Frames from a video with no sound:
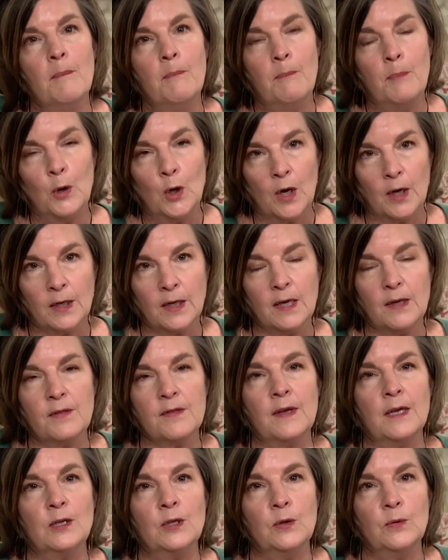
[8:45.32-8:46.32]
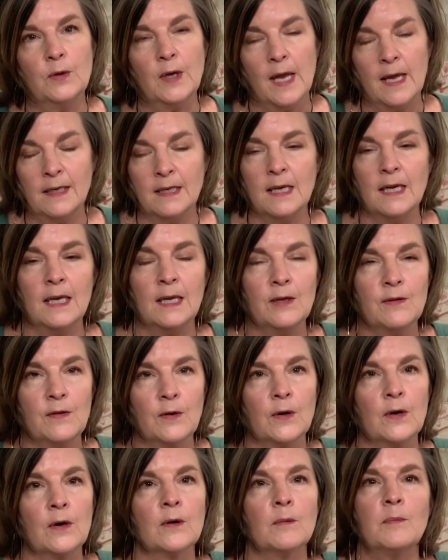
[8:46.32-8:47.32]
book that you can
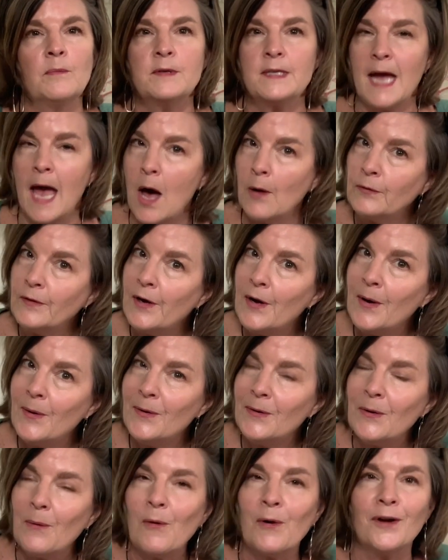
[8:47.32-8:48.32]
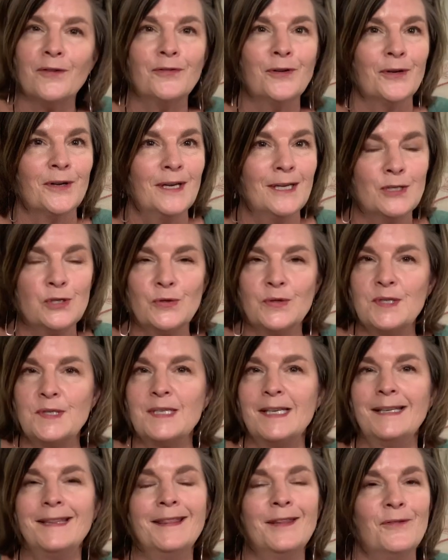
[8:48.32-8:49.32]
either download, or if you're
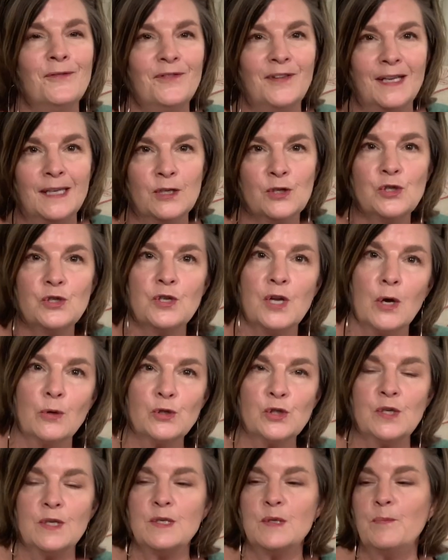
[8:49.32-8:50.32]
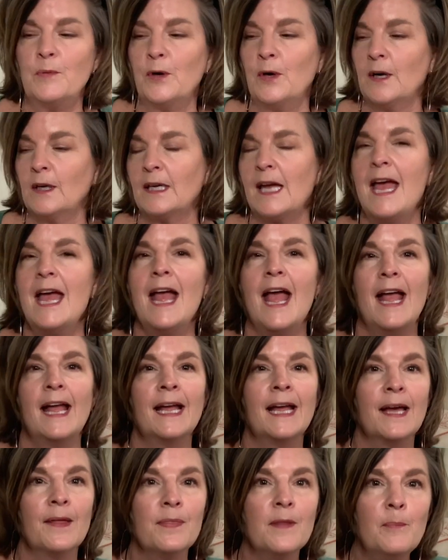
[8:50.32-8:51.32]
interested, the Vintage Notions book
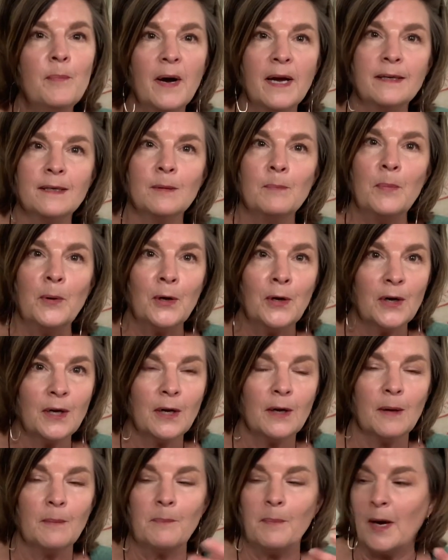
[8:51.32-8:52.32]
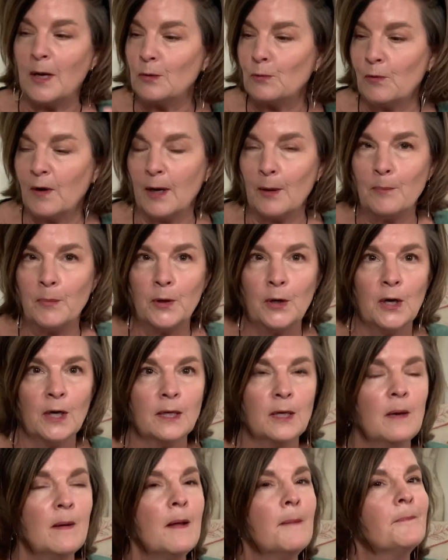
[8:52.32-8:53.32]
and the Buttonware book
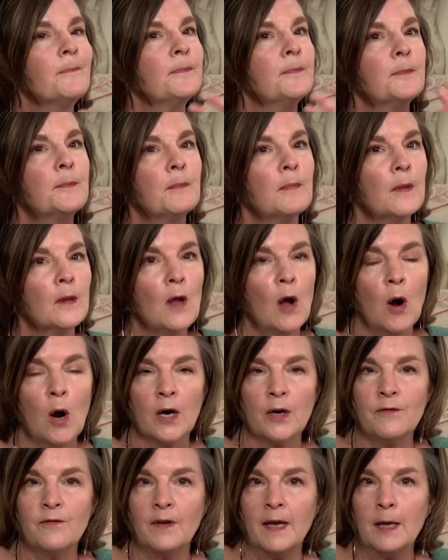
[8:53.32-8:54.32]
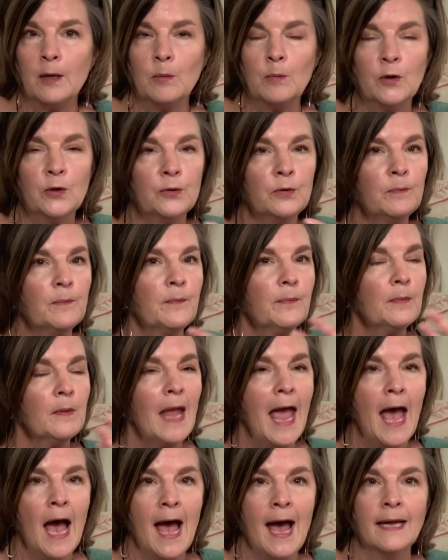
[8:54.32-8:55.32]
are available
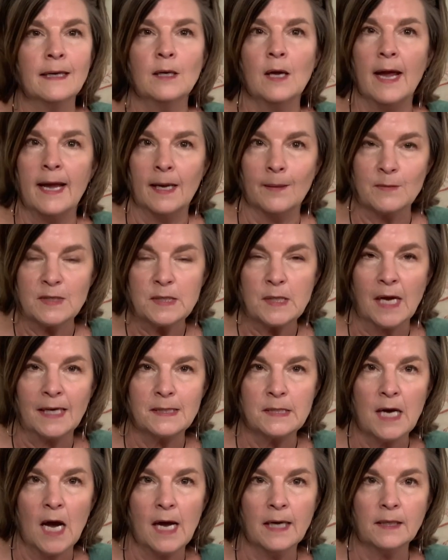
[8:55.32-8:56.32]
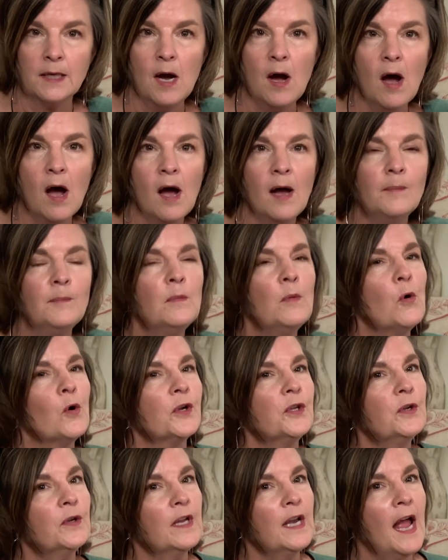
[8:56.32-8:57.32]
at amazon.com, or
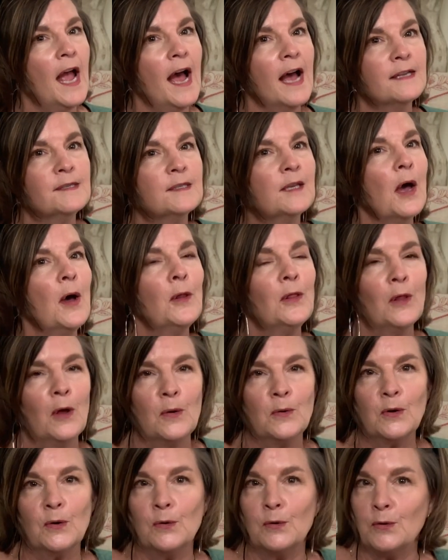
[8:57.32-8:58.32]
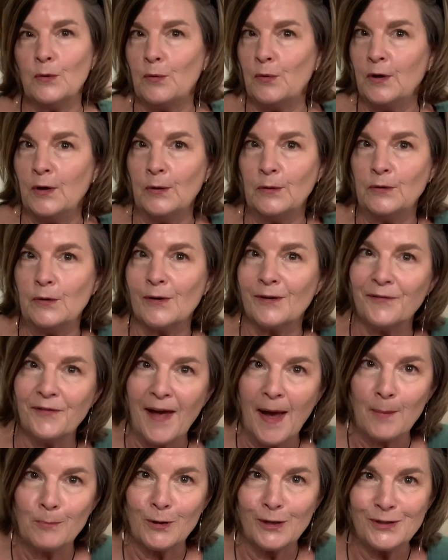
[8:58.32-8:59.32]
you could ask a local quilt or
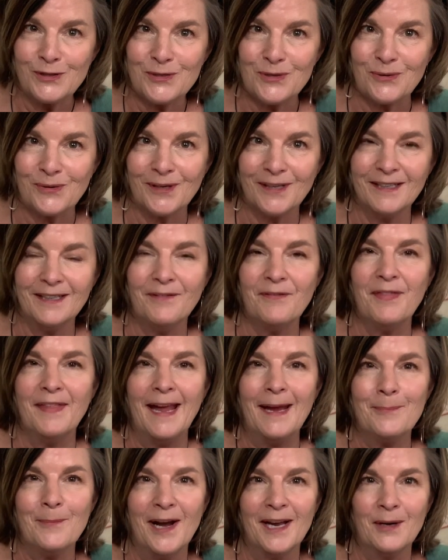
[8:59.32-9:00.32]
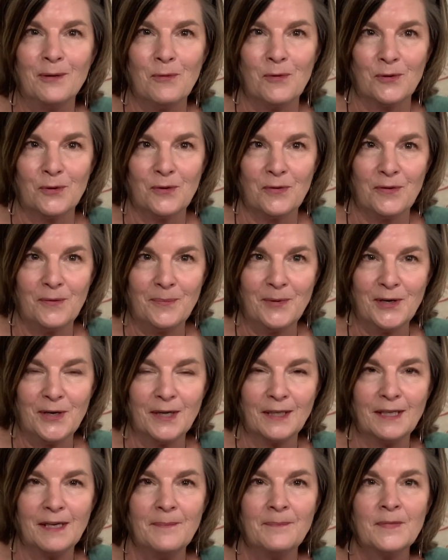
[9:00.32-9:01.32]
fabric store if they might order the
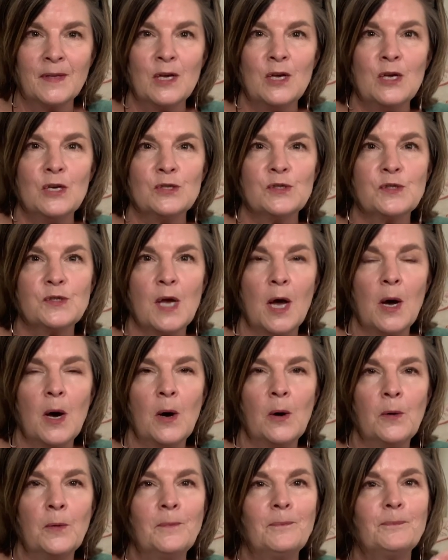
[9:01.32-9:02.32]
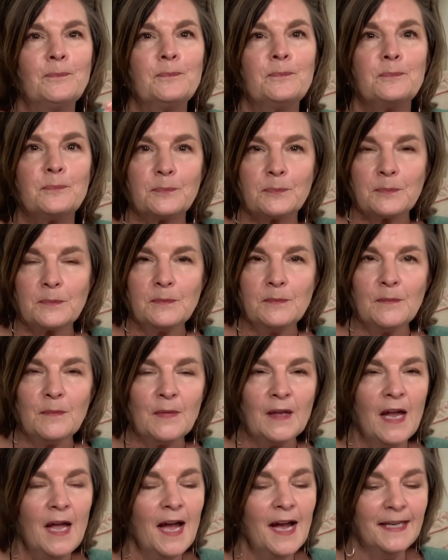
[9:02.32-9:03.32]
book. So
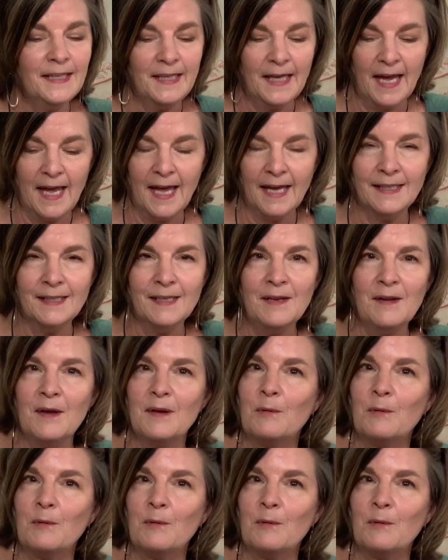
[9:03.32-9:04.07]
again,